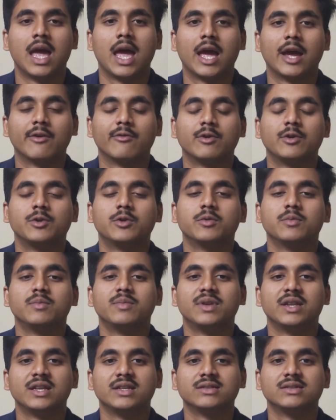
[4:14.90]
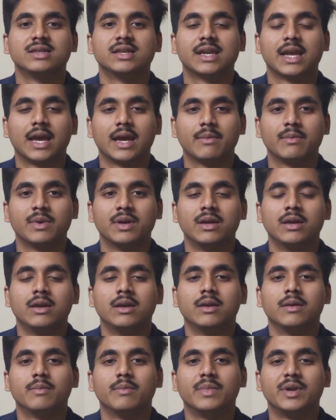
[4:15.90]
I want to bridge the gap
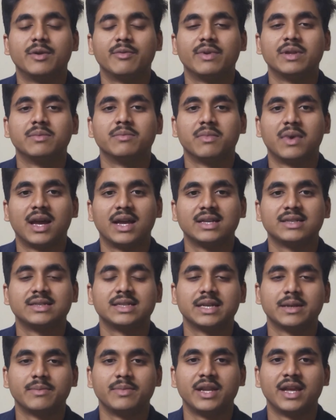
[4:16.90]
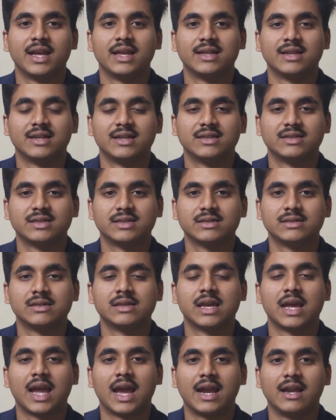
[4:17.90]
between my CFD analysis
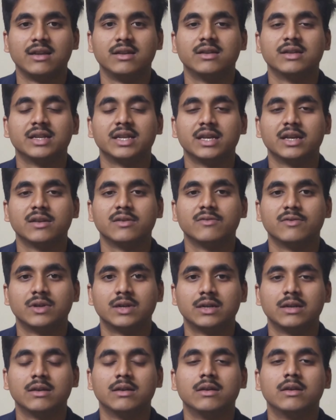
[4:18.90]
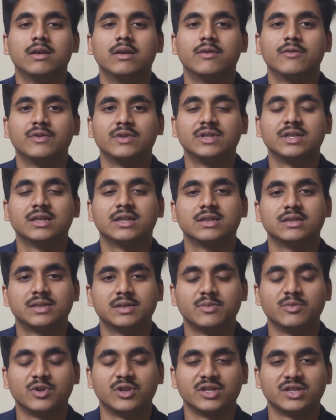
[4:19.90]
and the real world physical
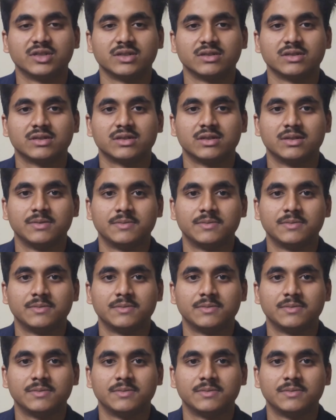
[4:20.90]
simulations.